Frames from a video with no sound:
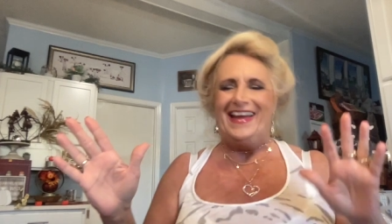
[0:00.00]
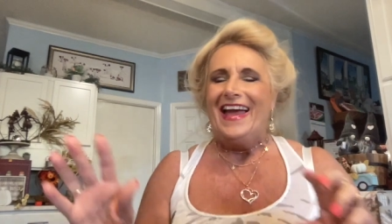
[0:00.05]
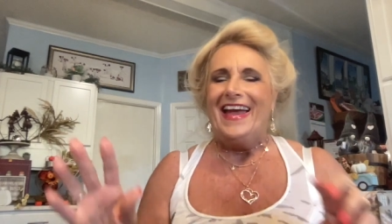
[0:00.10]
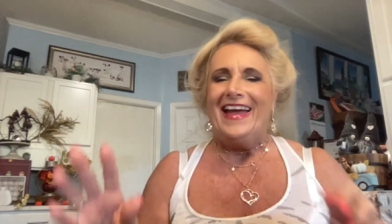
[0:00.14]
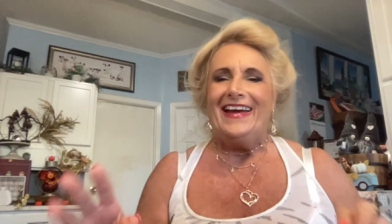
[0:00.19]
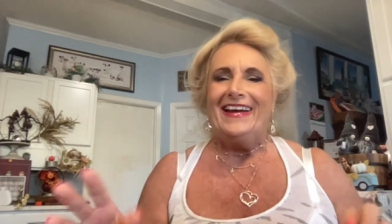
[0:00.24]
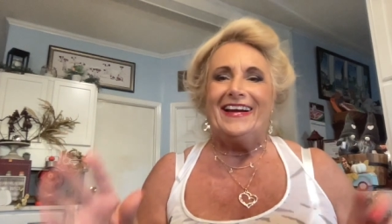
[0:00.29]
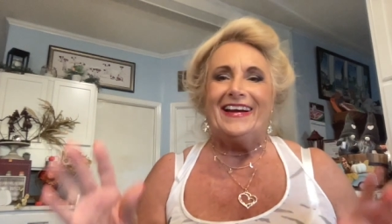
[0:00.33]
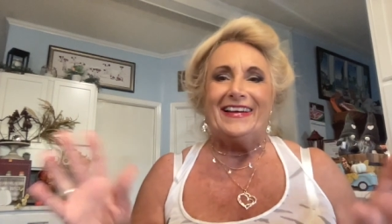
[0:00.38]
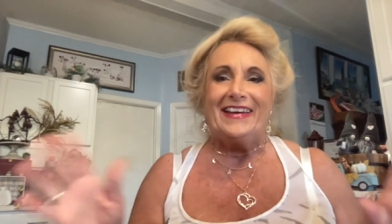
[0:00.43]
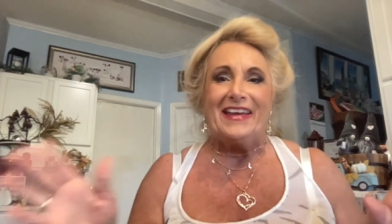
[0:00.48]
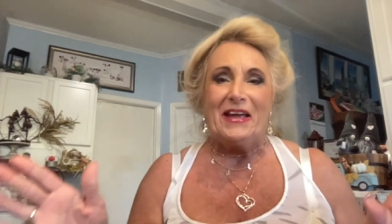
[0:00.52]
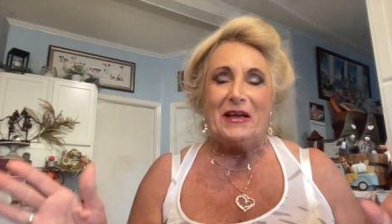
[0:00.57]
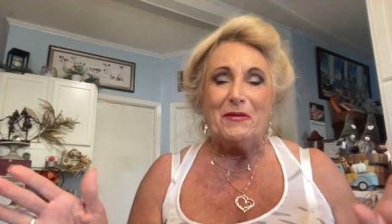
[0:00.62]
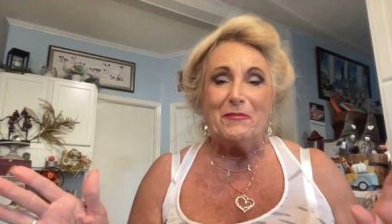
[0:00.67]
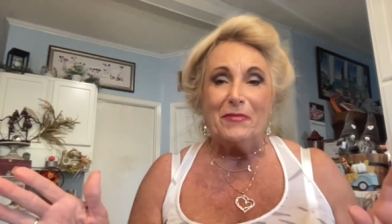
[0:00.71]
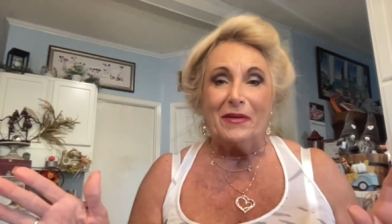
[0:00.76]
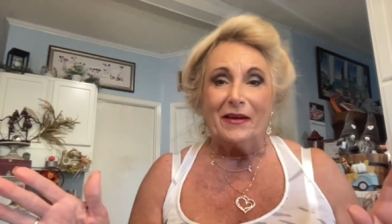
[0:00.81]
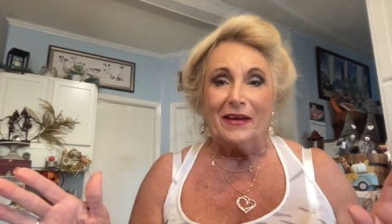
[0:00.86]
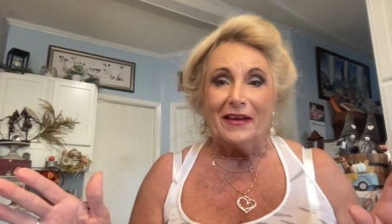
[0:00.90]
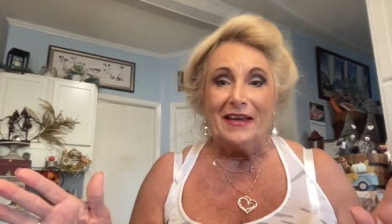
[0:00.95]
And I
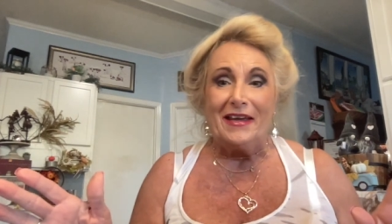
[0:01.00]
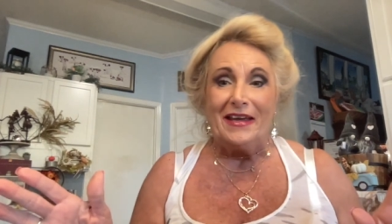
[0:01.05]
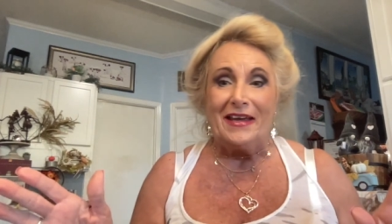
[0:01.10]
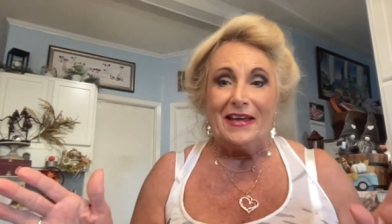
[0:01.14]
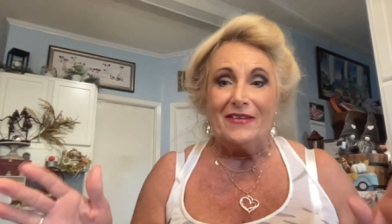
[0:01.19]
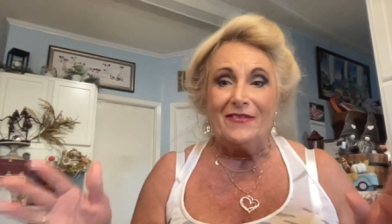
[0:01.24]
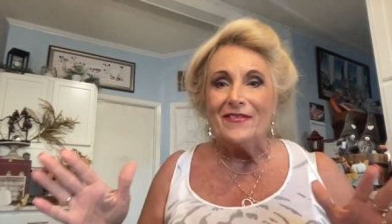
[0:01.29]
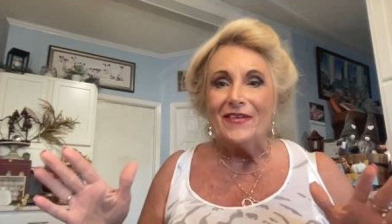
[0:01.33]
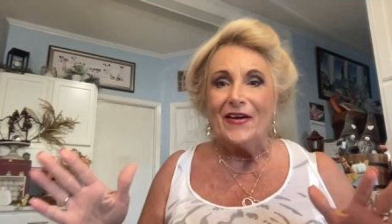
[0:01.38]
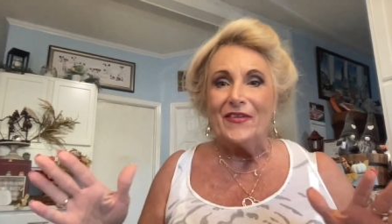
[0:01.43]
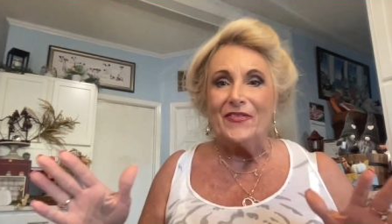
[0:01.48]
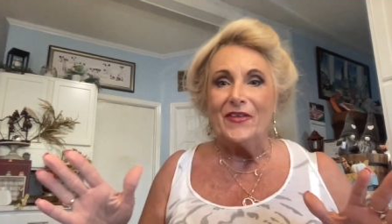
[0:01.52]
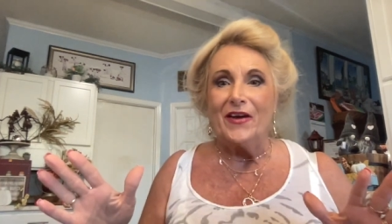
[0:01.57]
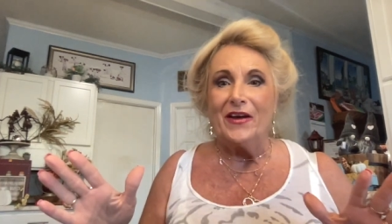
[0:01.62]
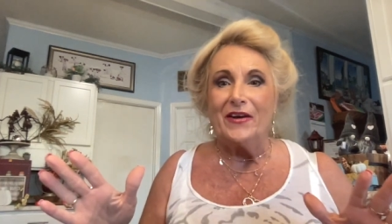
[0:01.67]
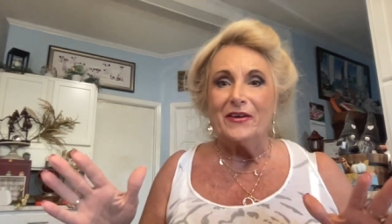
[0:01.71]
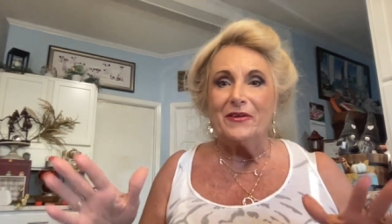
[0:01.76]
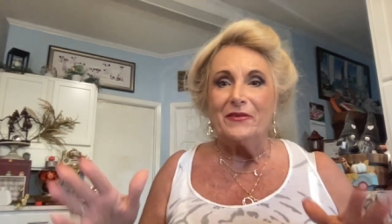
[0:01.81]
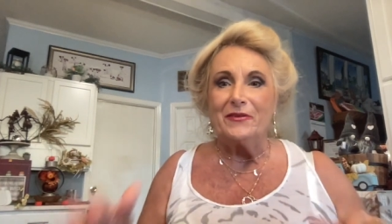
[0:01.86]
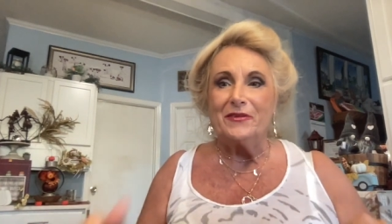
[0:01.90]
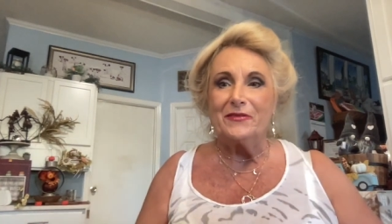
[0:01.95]
can't believe I
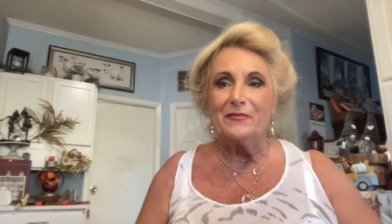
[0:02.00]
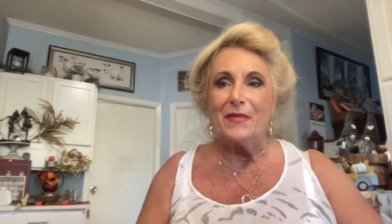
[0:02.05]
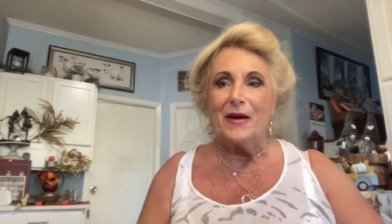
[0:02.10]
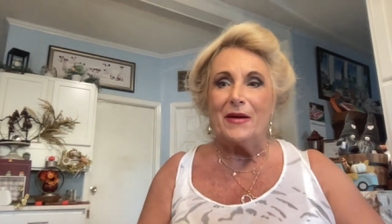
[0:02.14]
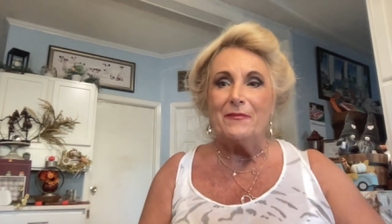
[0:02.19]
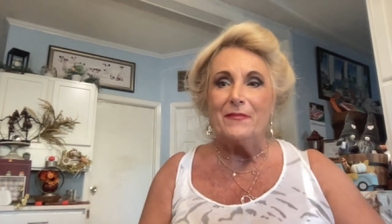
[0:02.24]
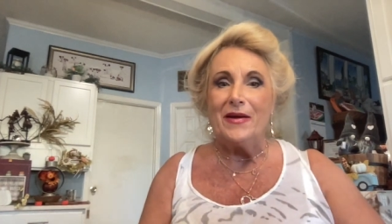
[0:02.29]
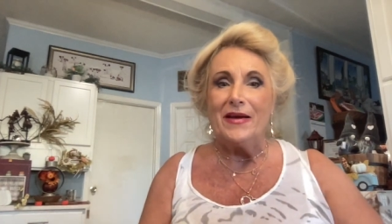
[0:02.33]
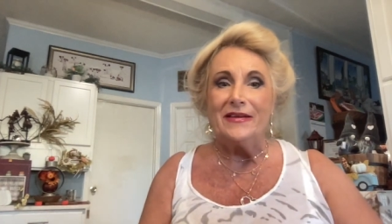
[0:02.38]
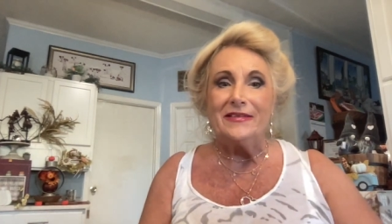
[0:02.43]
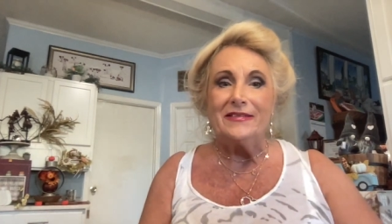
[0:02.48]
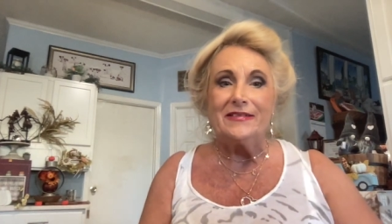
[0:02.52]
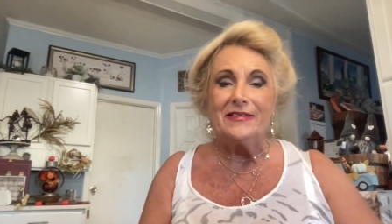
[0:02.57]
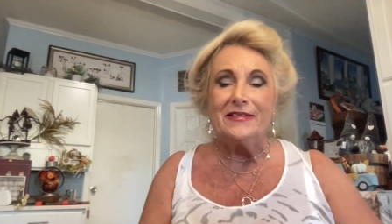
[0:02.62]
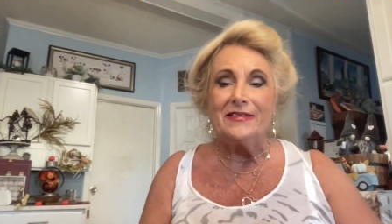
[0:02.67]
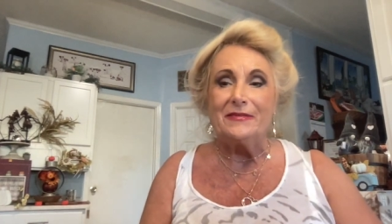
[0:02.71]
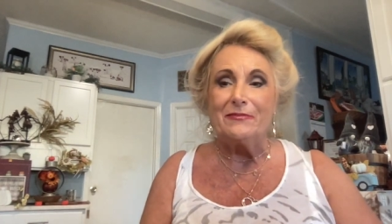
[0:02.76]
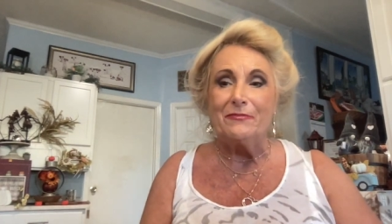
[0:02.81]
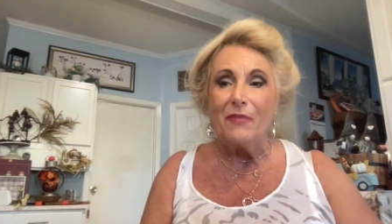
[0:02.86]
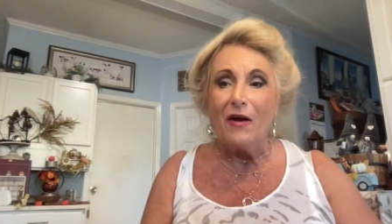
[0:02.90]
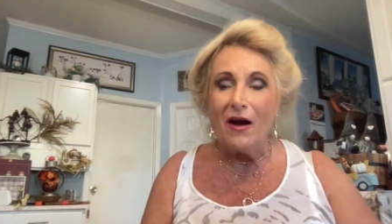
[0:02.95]
thought it was my
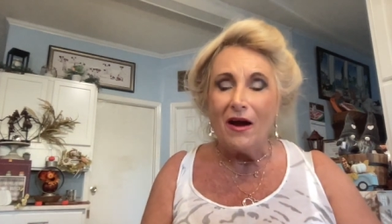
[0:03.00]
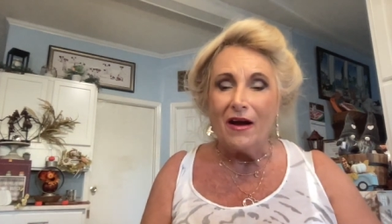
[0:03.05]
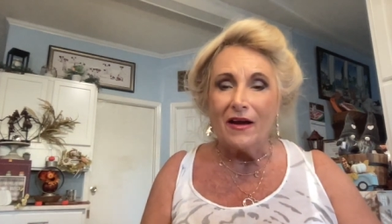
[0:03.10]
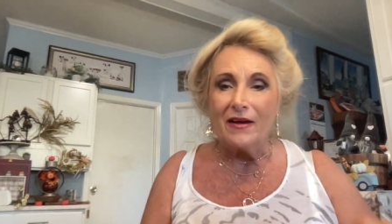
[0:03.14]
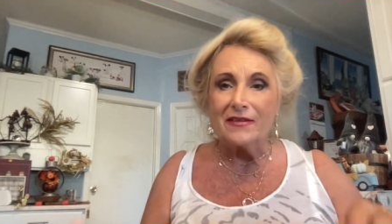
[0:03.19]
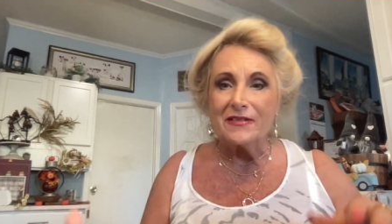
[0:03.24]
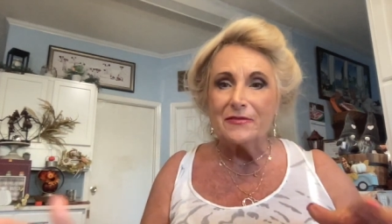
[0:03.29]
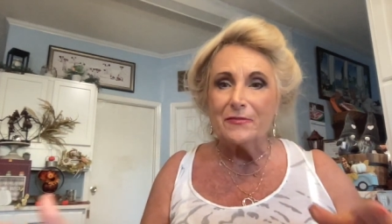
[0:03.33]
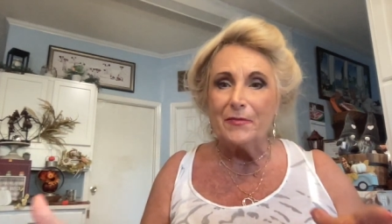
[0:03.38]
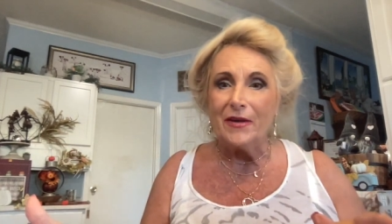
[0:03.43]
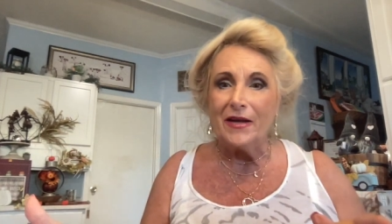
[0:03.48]
Macy's box.